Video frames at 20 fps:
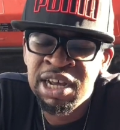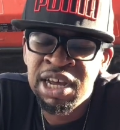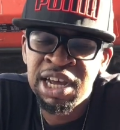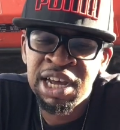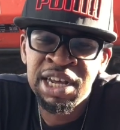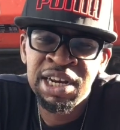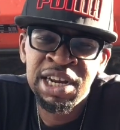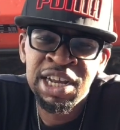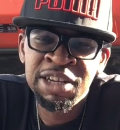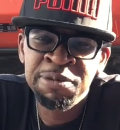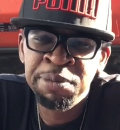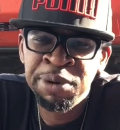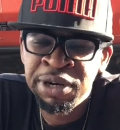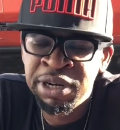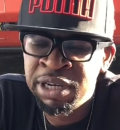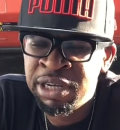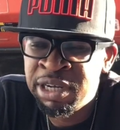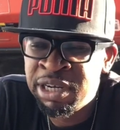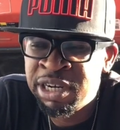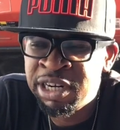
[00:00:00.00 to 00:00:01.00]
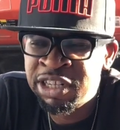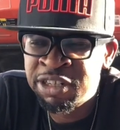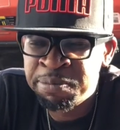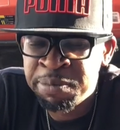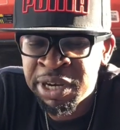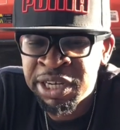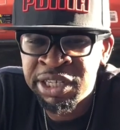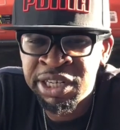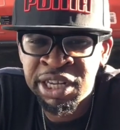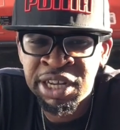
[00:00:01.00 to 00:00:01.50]
And that's pretty good,
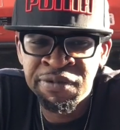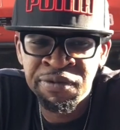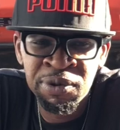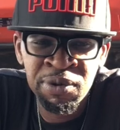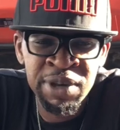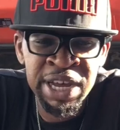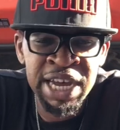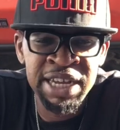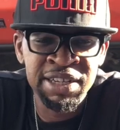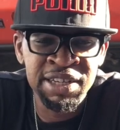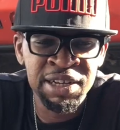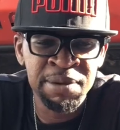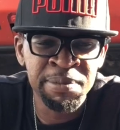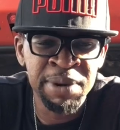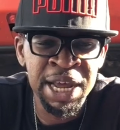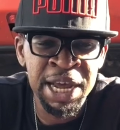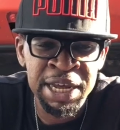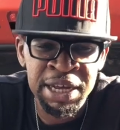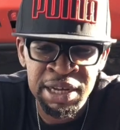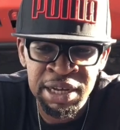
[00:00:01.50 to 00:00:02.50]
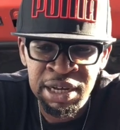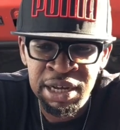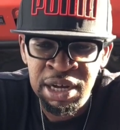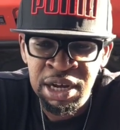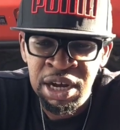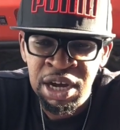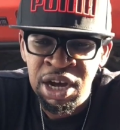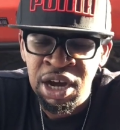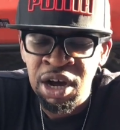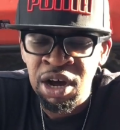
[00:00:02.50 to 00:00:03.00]
especially if you got something like
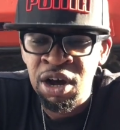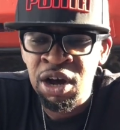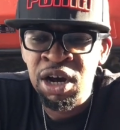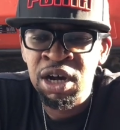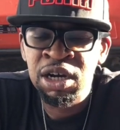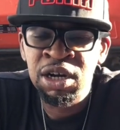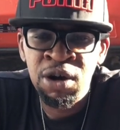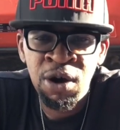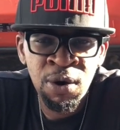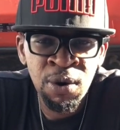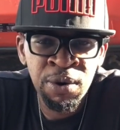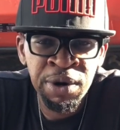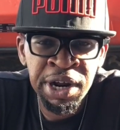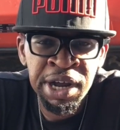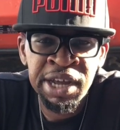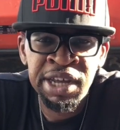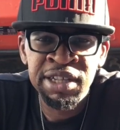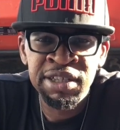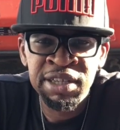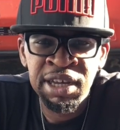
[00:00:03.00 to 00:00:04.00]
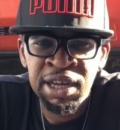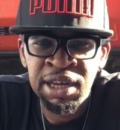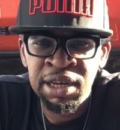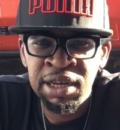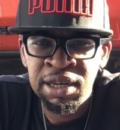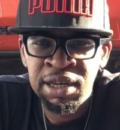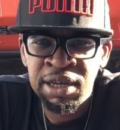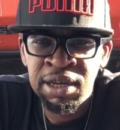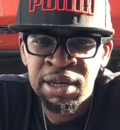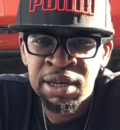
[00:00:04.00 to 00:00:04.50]
cold air intake
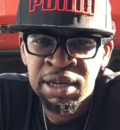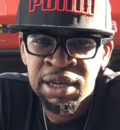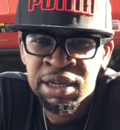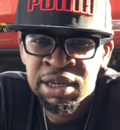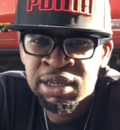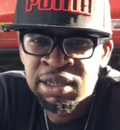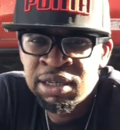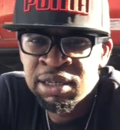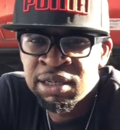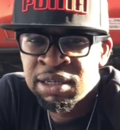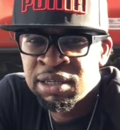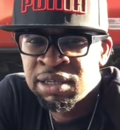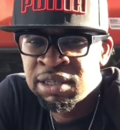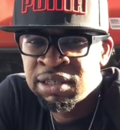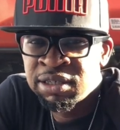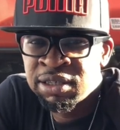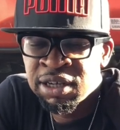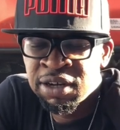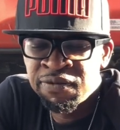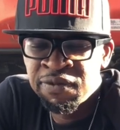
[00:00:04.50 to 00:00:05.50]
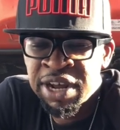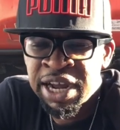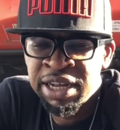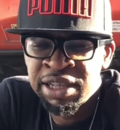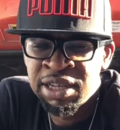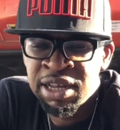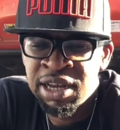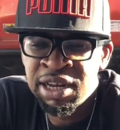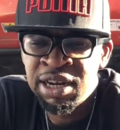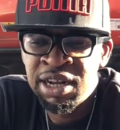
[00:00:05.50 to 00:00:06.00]
and stuff like
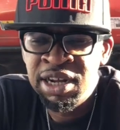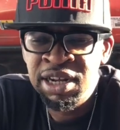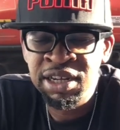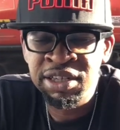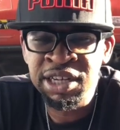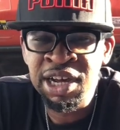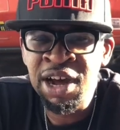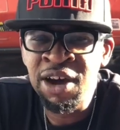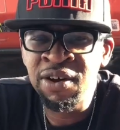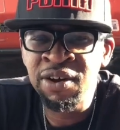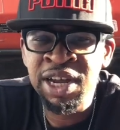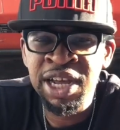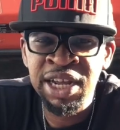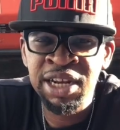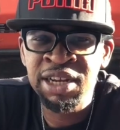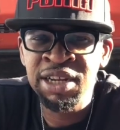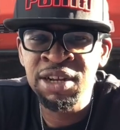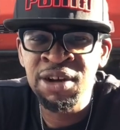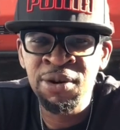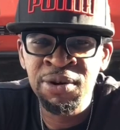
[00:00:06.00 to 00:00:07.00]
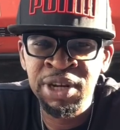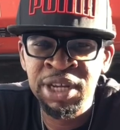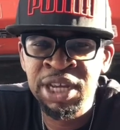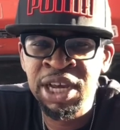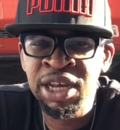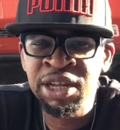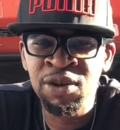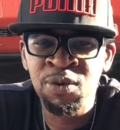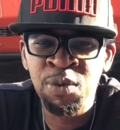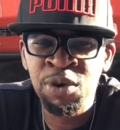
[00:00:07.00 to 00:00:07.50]
that, because all that go
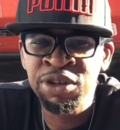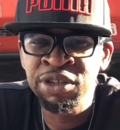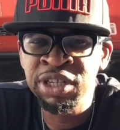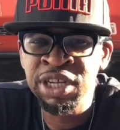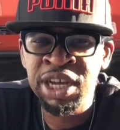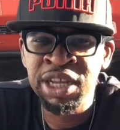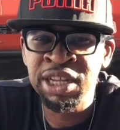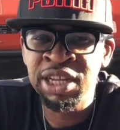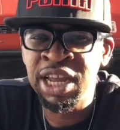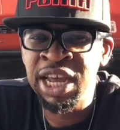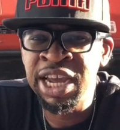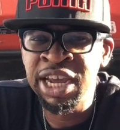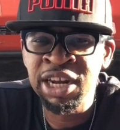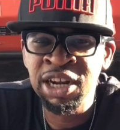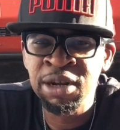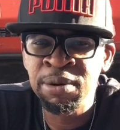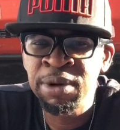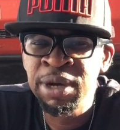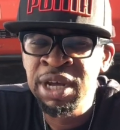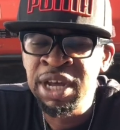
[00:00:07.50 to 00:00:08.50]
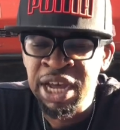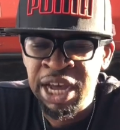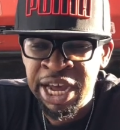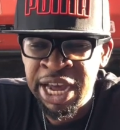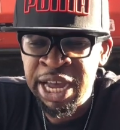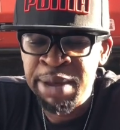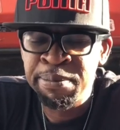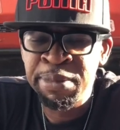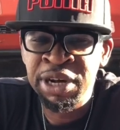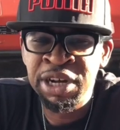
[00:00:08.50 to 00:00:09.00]
together, works together and add up.
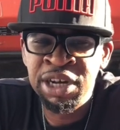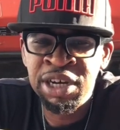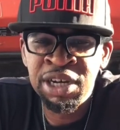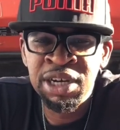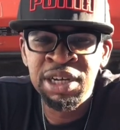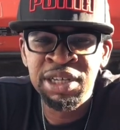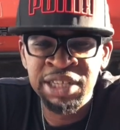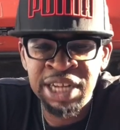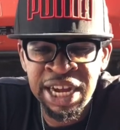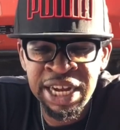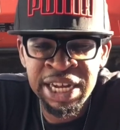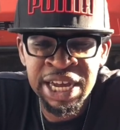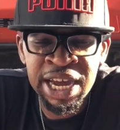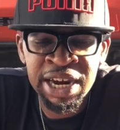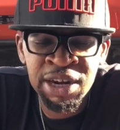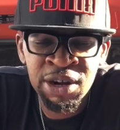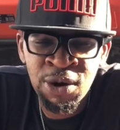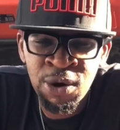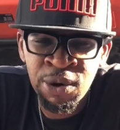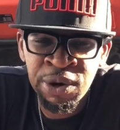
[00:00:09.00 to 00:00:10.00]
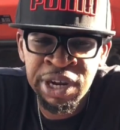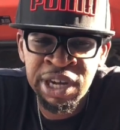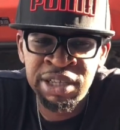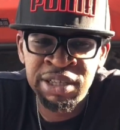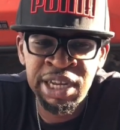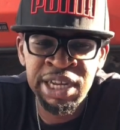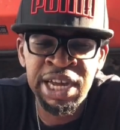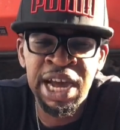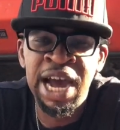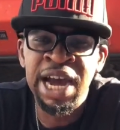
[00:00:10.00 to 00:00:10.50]
And because I got a cold air
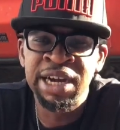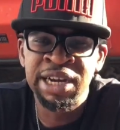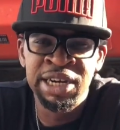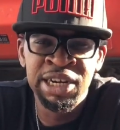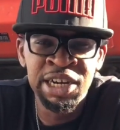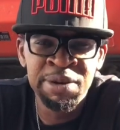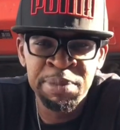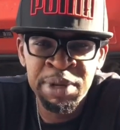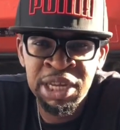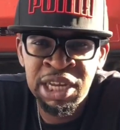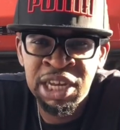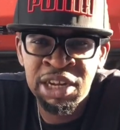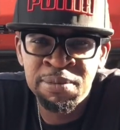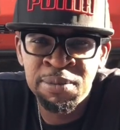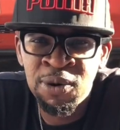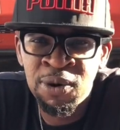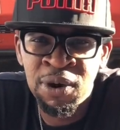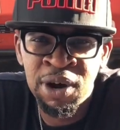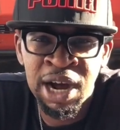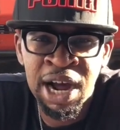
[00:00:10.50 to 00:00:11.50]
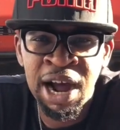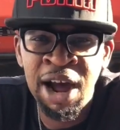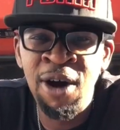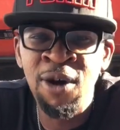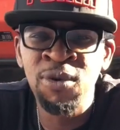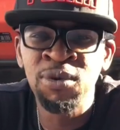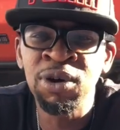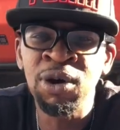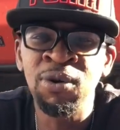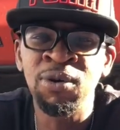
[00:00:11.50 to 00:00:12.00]
intake, I could be getting more. I
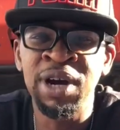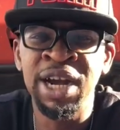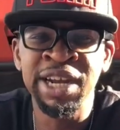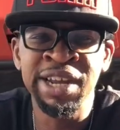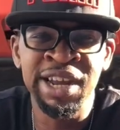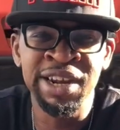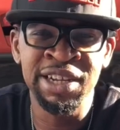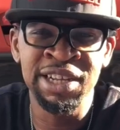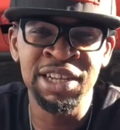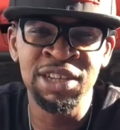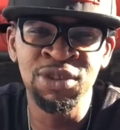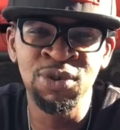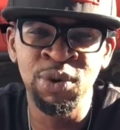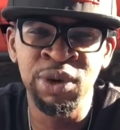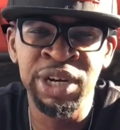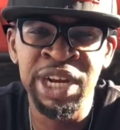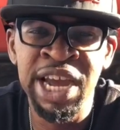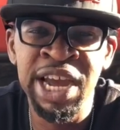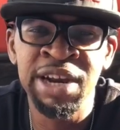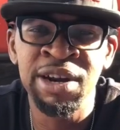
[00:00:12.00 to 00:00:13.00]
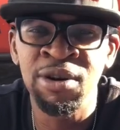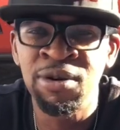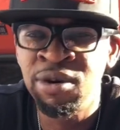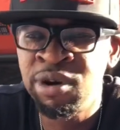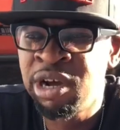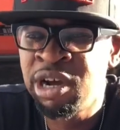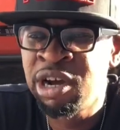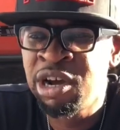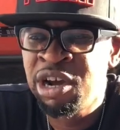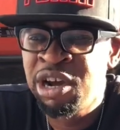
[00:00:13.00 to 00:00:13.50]
don't know. I got to get to a dyno.
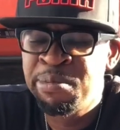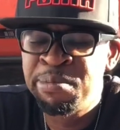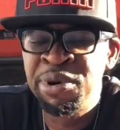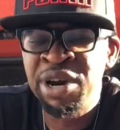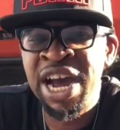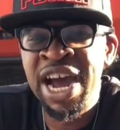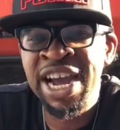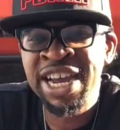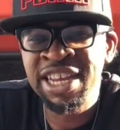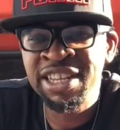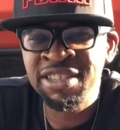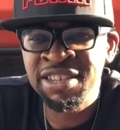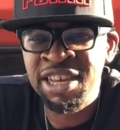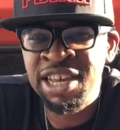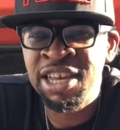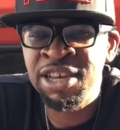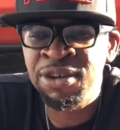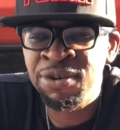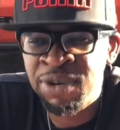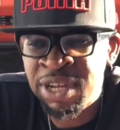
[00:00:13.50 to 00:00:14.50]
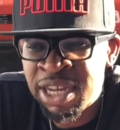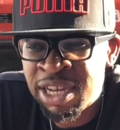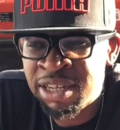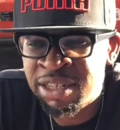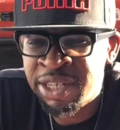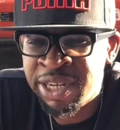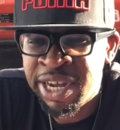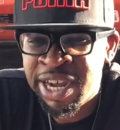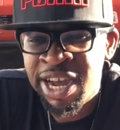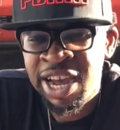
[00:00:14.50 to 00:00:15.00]
But I can tell you this,
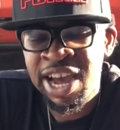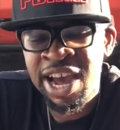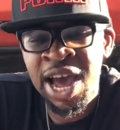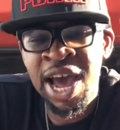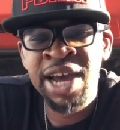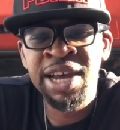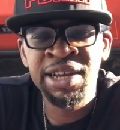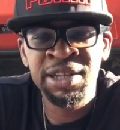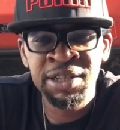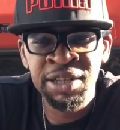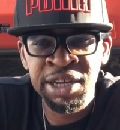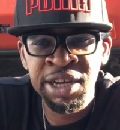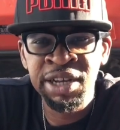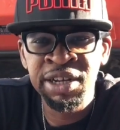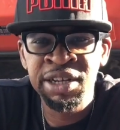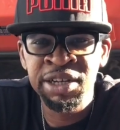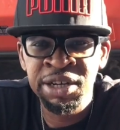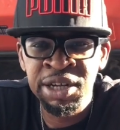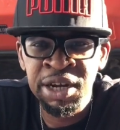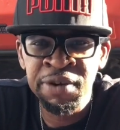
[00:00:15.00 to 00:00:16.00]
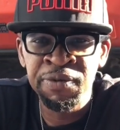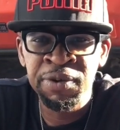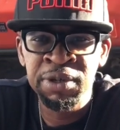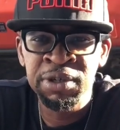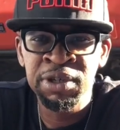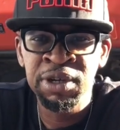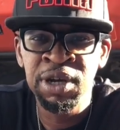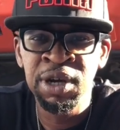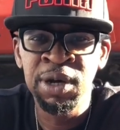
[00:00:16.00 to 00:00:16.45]
I can tell the difference.